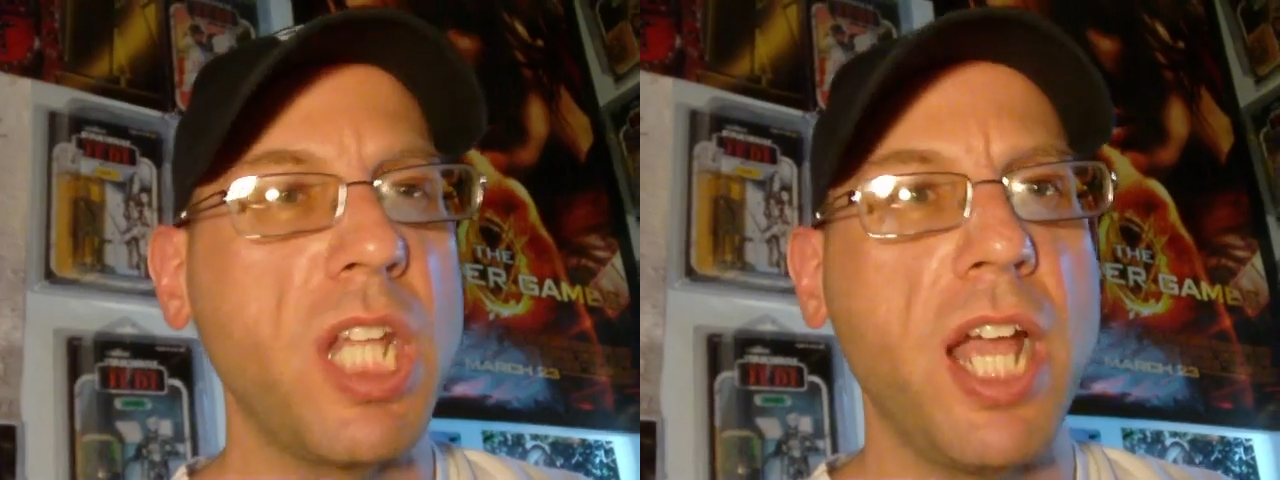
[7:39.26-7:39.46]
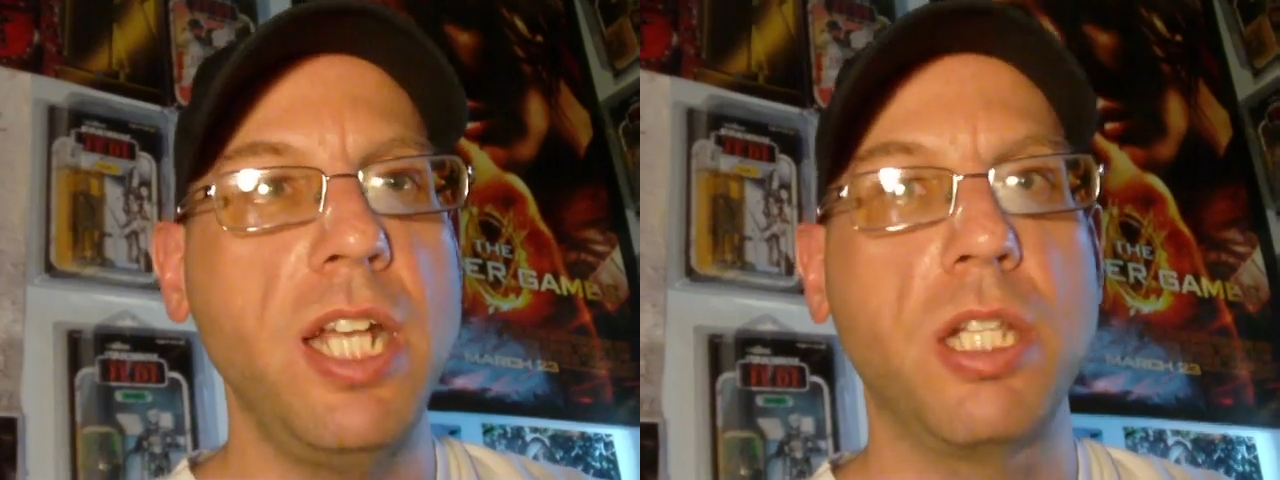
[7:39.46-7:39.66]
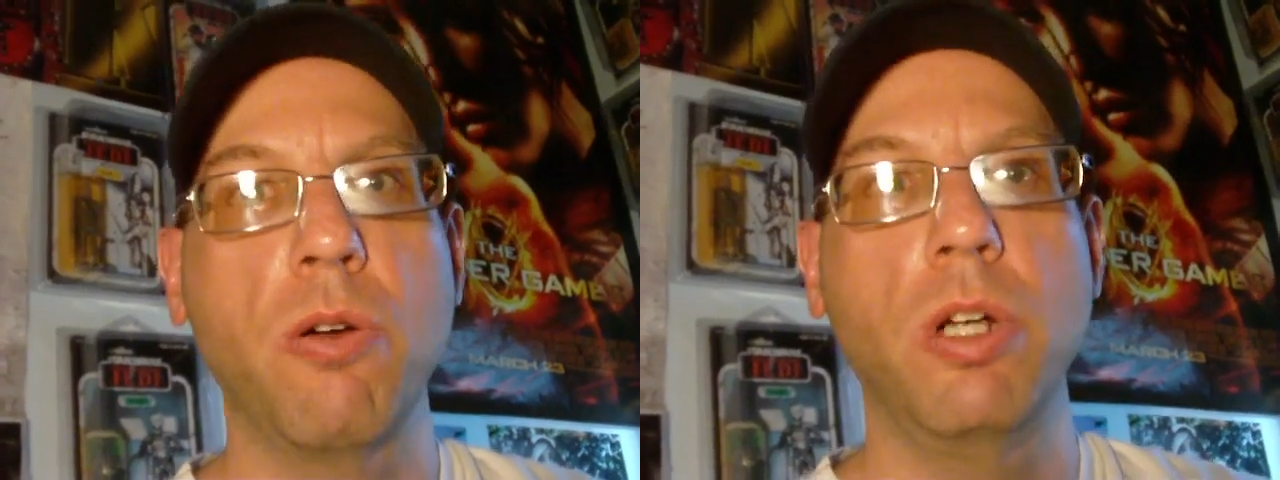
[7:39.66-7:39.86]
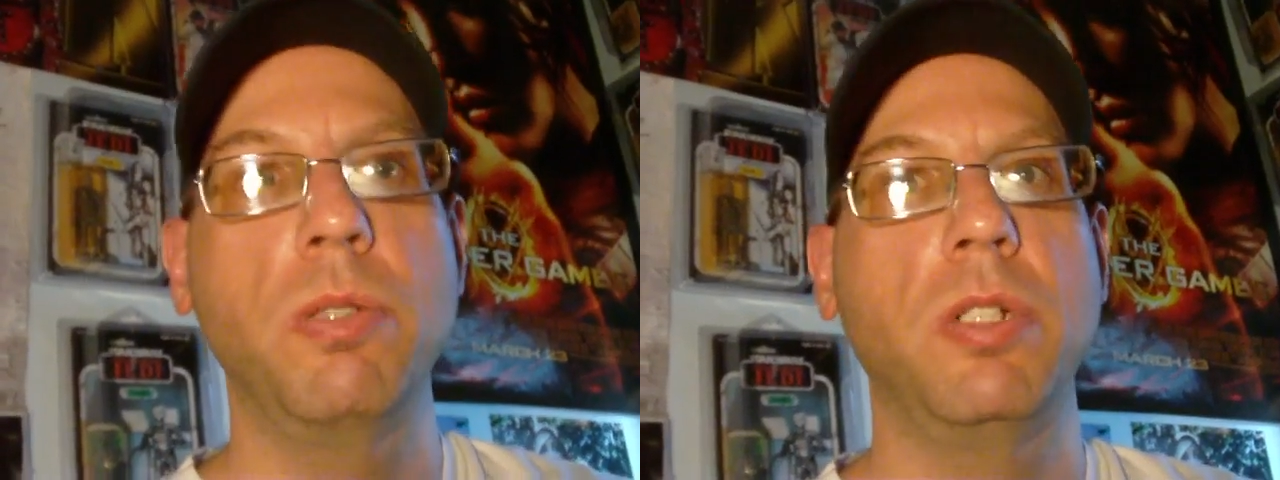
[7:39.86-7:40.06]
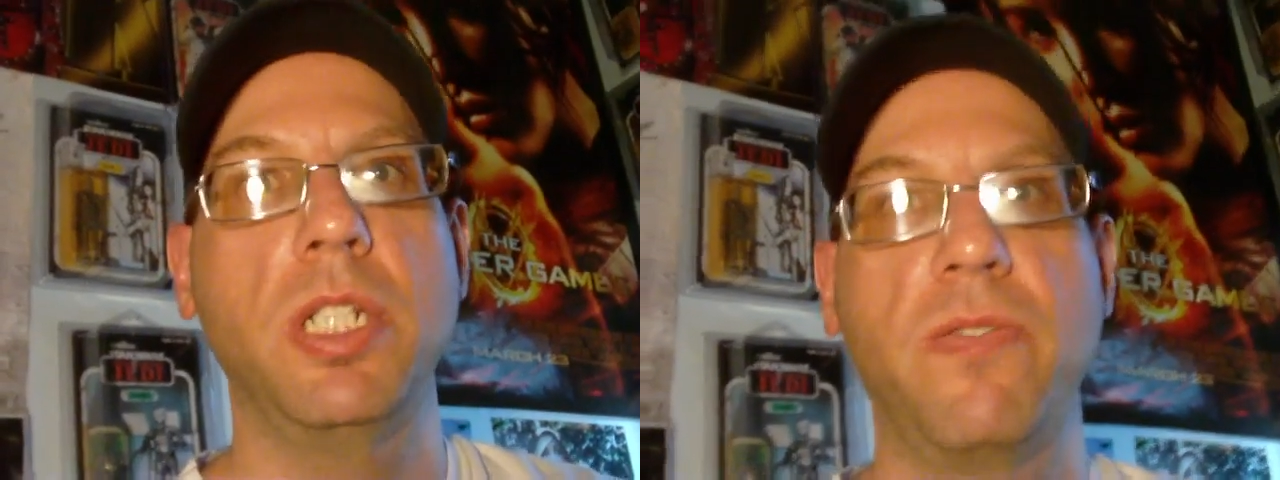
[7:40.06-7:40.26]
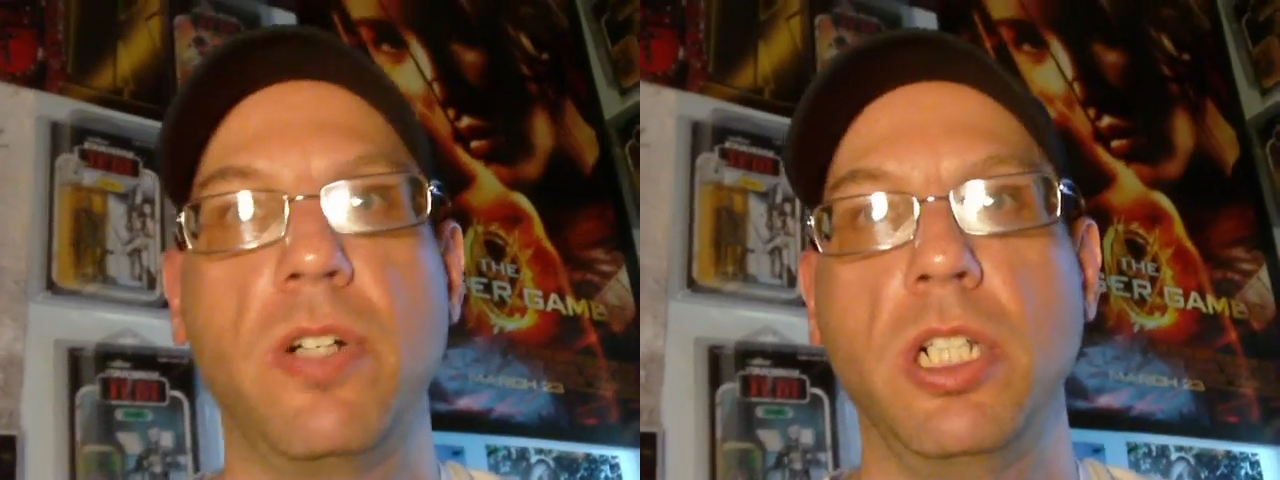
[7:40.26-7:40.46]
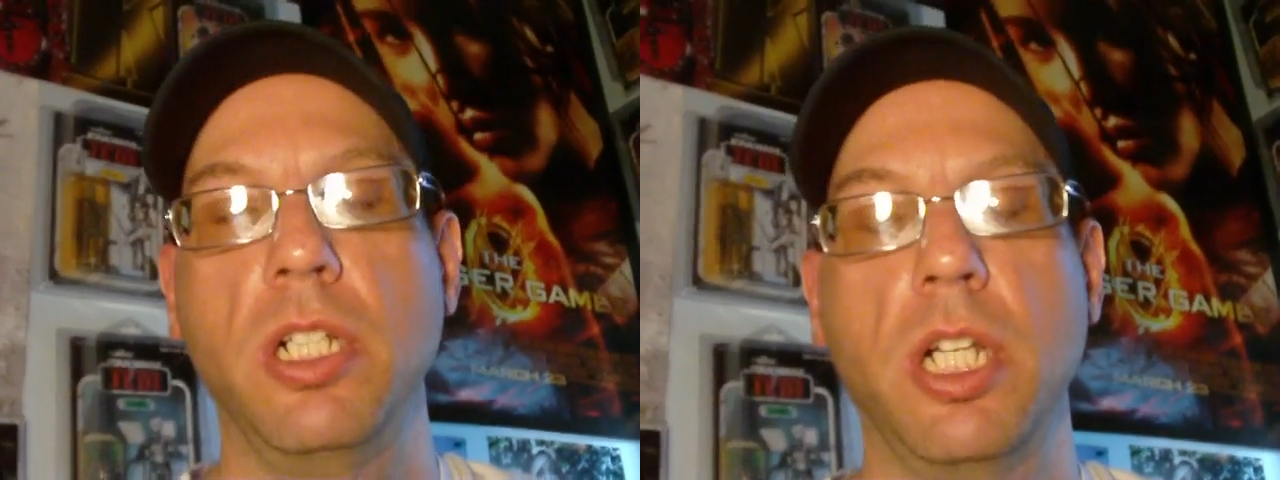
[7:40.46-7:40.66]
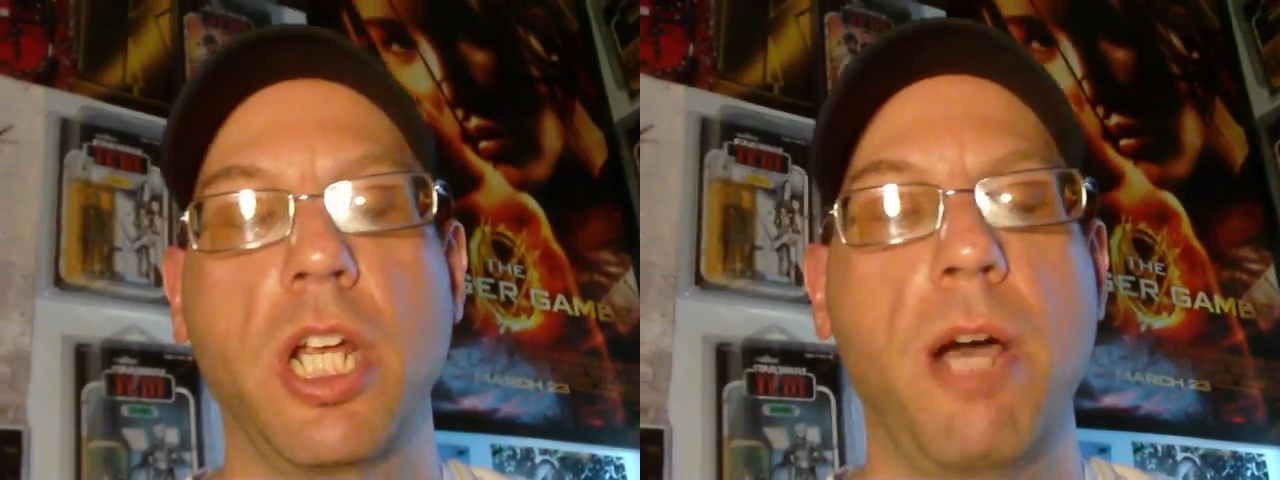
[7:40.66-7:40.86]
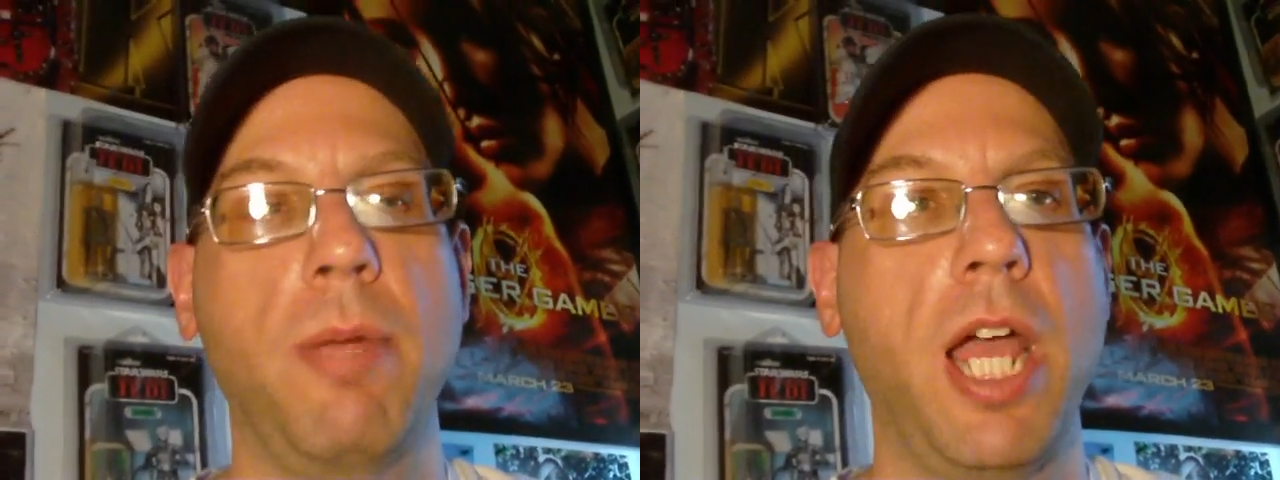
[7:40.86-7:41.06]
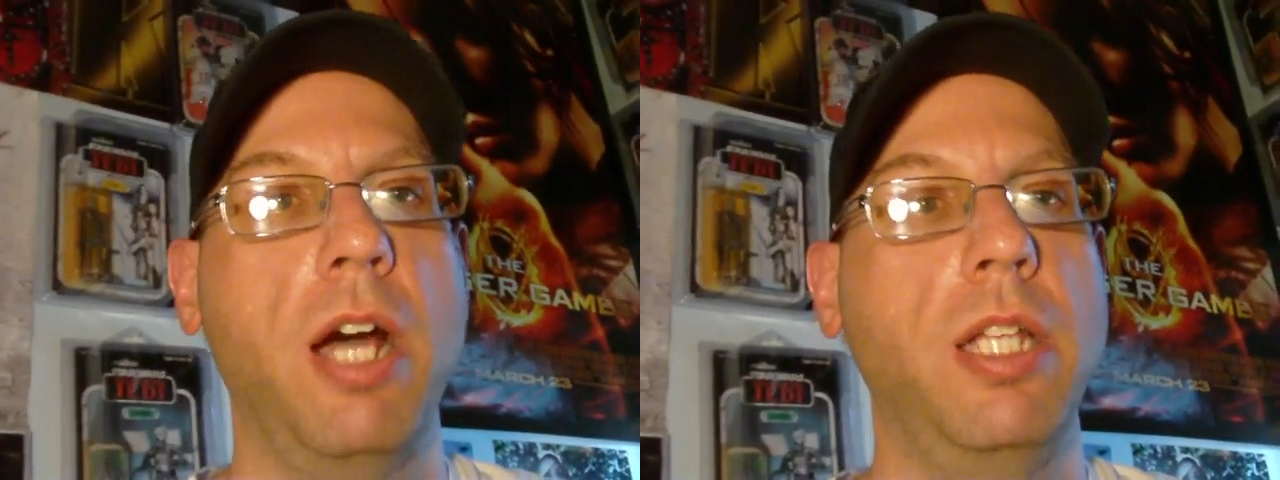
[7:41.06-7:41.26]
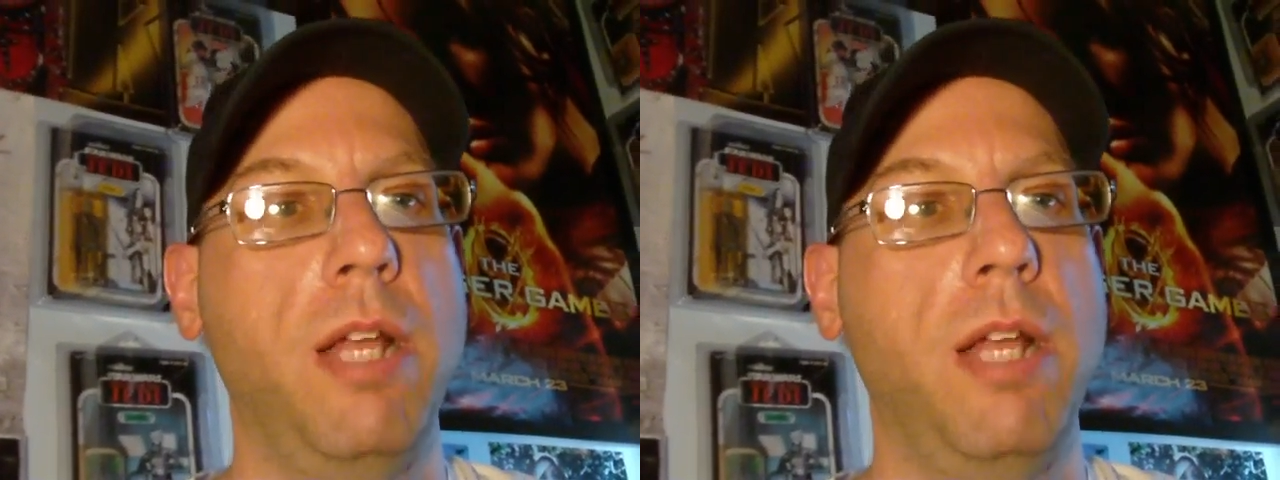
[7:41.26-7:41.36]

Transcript: and the toys were just coming out,